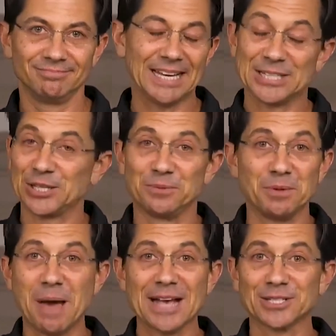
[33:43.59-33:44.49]
It's going to
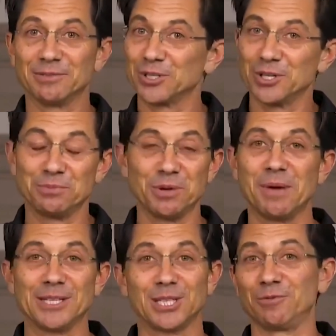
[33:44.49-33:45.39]
be massive. It's going to be
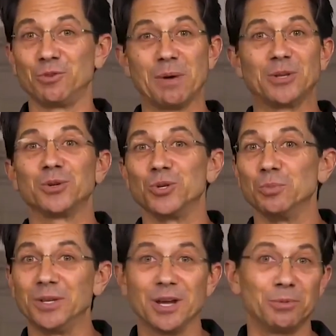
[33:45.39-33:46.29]
amazing. If you've been to a
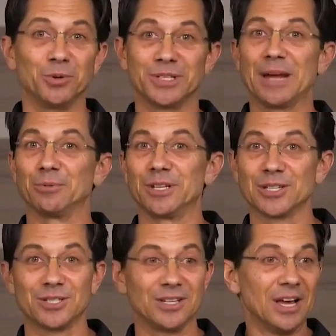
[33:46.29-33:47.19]
UPW or Date with
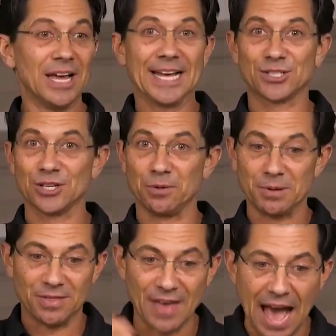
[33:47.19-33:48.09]
Destiny, it's going to
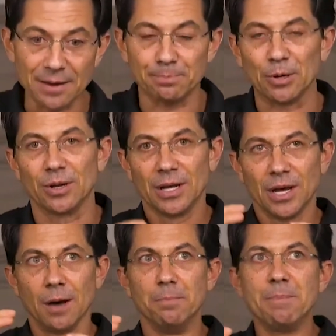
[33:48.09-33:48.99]
be that, but
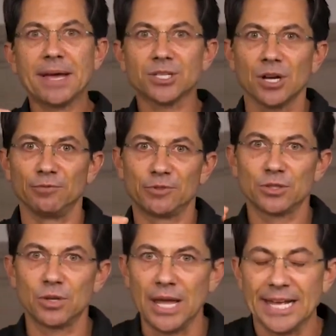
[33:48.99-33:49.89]
a mix of
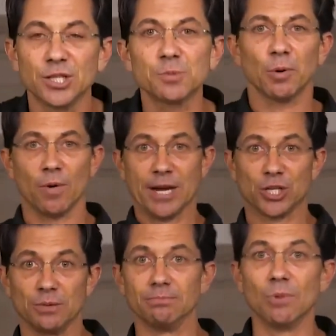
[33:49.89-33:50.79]

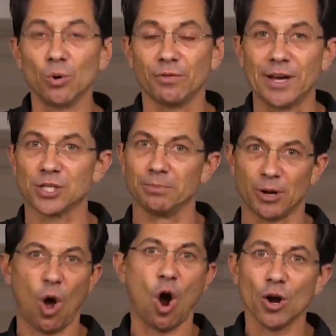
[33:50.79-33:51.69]
inspiration, motivation,
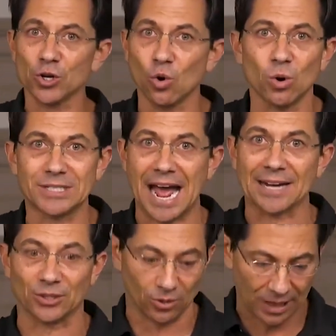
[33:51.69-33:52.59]
but hardcore
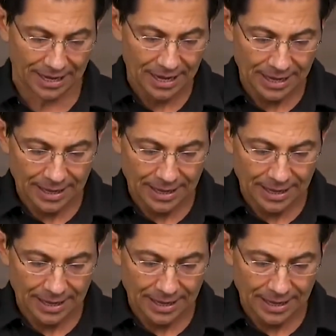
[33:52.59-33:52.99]
tactical. Like,